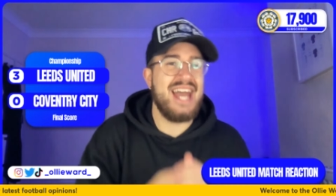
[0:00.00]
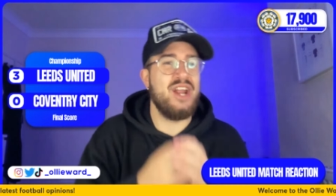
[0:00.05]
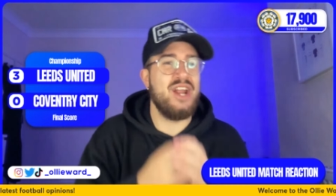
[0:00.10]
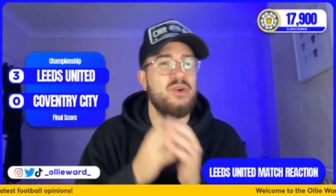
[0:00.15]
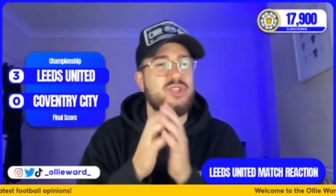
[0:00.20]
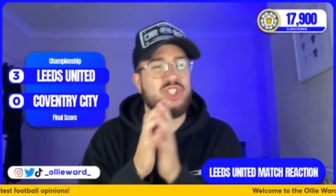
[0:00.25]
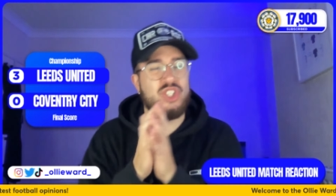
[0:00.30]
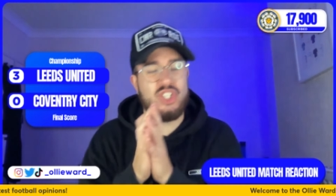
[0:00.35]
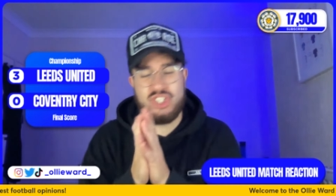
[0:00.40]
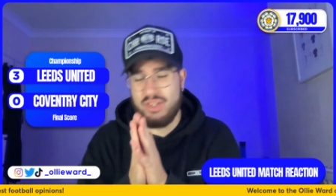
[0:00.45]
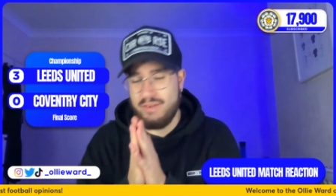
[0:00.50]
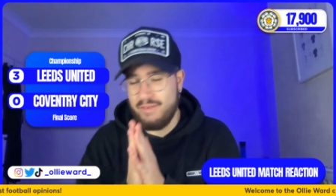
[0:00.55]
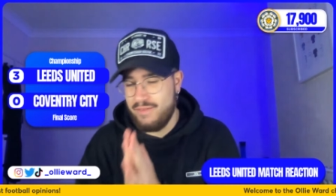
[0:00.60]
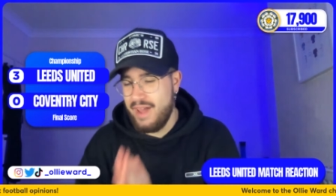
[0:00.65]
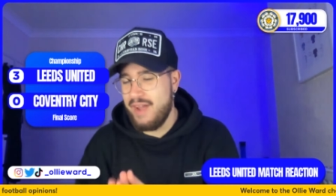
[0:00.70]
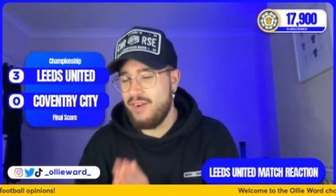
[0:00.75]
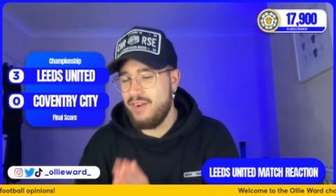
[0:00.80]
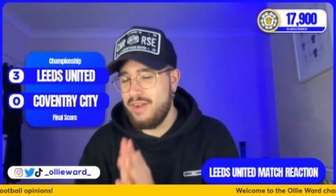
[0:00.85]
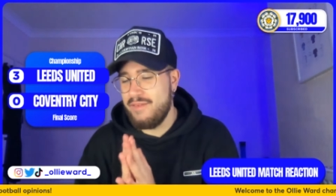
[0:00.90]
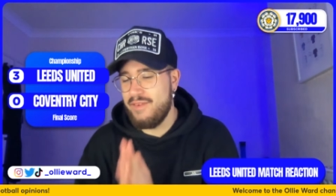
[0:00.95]
And it was just a
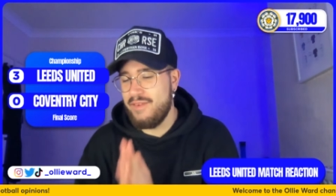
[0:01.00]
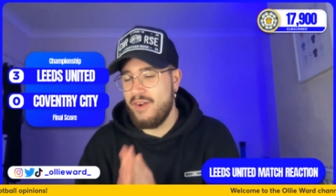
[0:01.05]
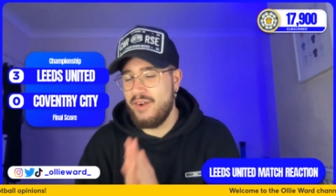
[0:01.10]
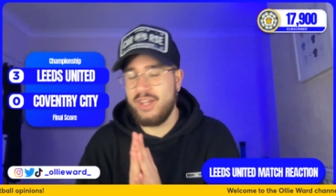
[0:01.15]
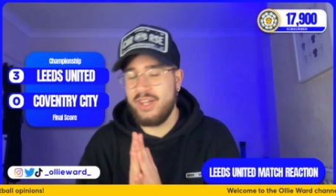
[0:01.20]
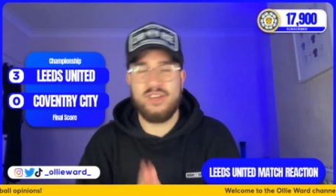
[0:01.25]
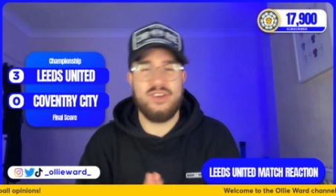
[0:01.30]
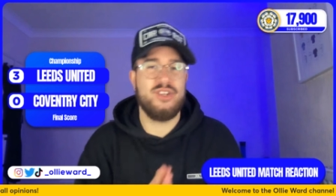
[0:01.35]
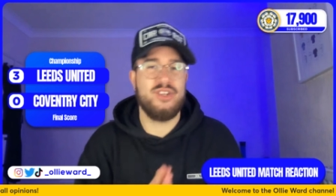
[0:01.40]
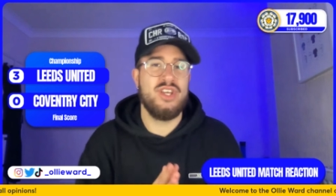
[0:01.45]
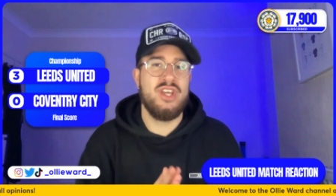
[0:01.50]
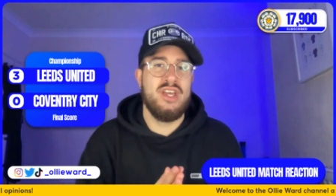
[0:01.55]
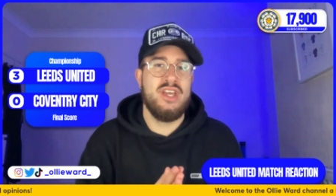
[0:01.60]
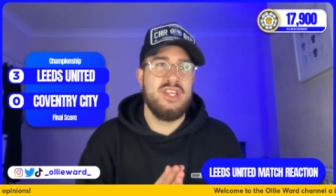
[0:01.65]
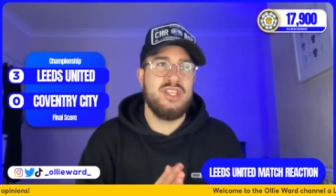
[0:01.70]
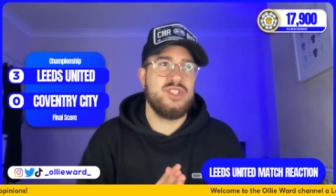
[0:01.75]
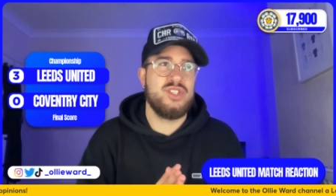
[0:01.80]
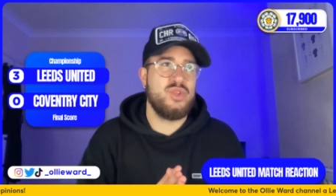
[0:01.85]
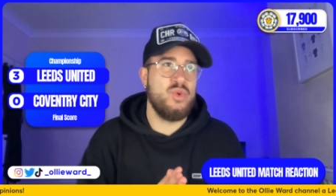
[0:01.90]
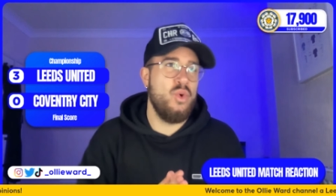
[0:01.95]
very, very good
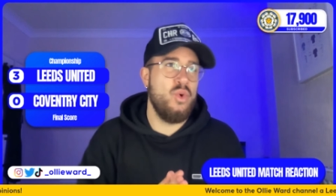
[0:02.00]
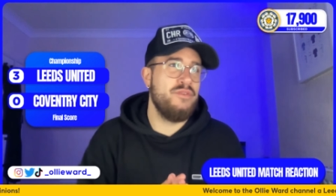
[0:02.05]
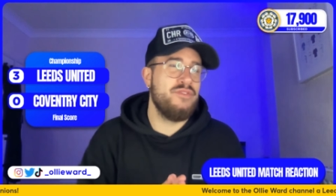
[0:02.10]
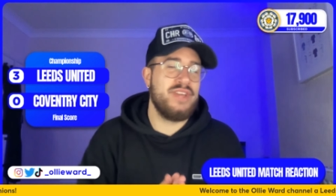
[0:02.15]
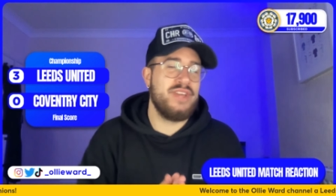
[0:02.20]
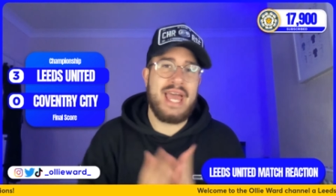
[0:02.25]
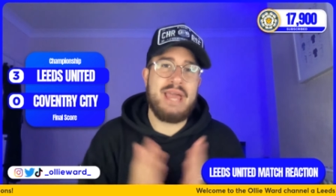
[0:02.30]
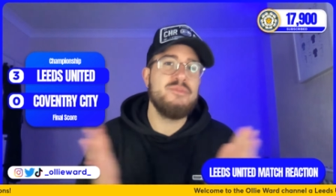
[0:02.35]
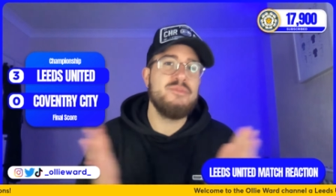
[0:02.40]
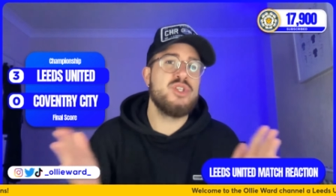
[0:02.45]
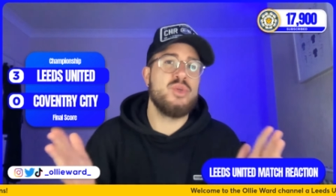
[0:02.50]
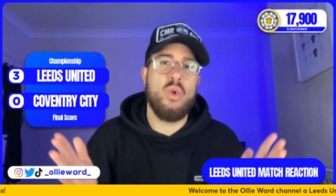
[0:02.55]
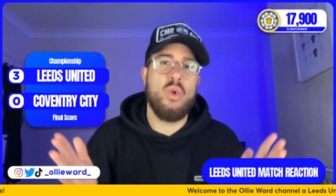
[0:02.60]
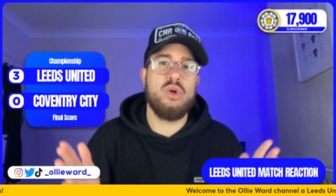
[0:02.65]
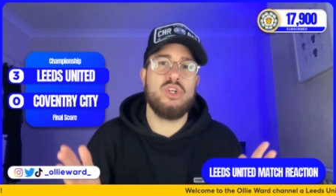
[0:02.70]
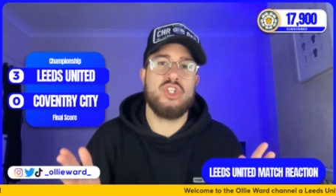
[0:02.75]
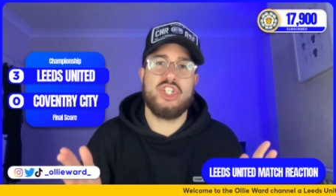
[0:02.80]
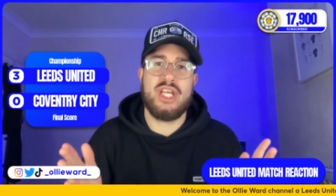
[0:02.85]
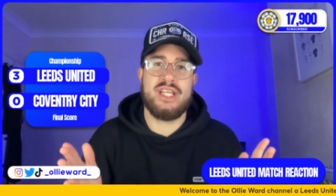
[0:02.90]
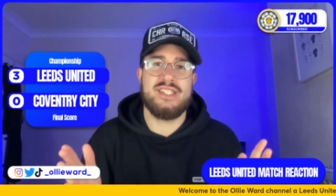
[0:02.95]
sort of game to
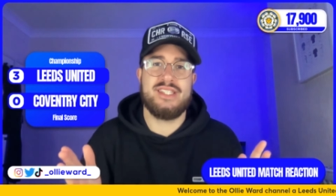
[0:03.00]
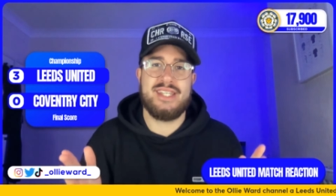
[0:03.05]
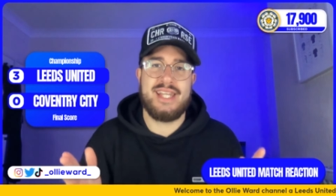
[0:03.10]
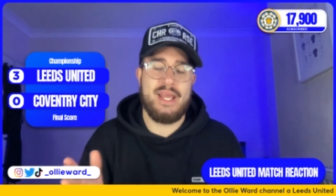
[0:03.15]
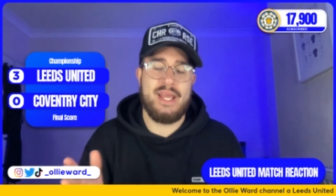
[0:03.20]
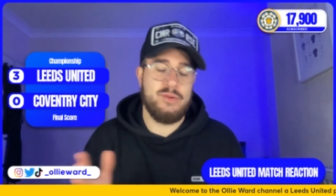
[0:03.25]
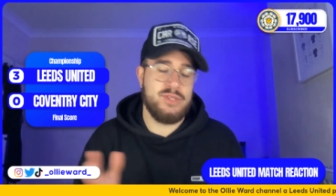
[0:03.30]
watch yesterday.